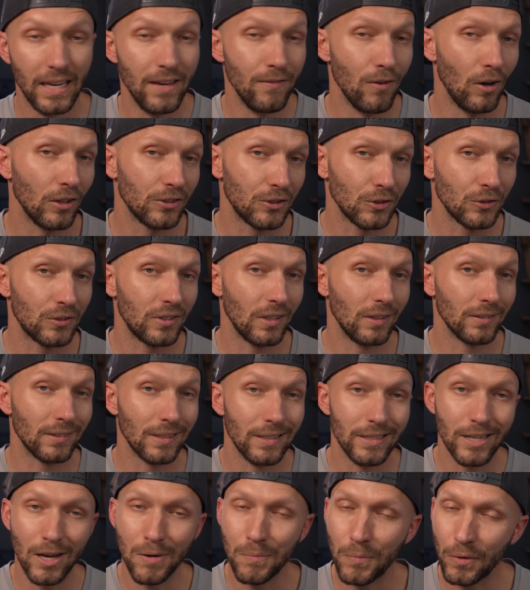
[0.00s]
Eve also sells
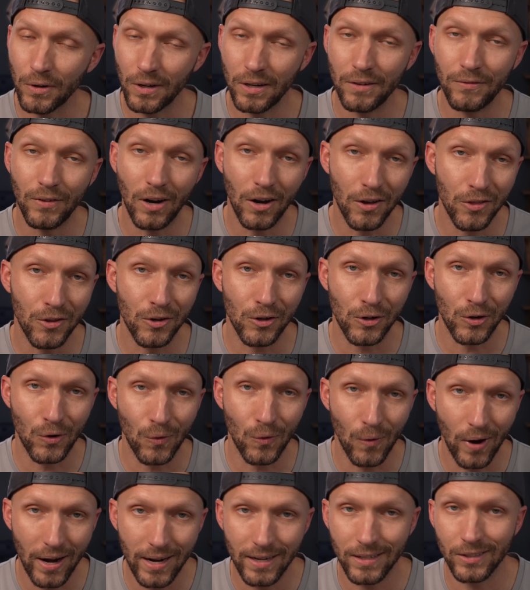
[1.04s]
a number of other
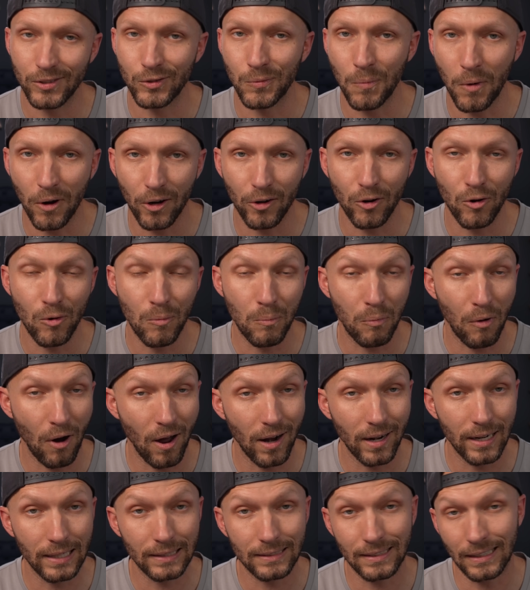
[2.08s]
great smart home
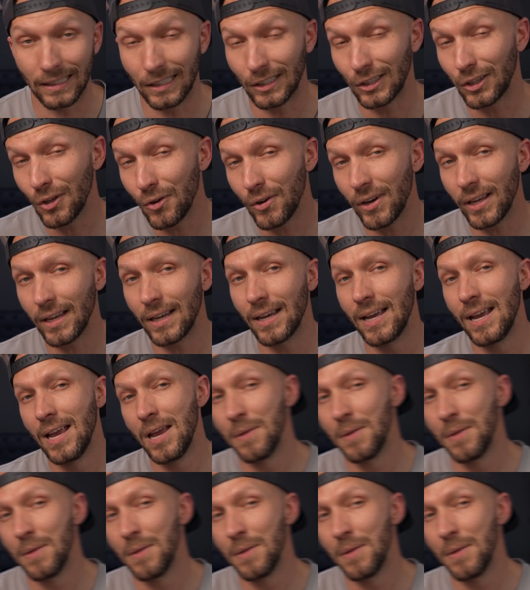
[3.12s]
products, including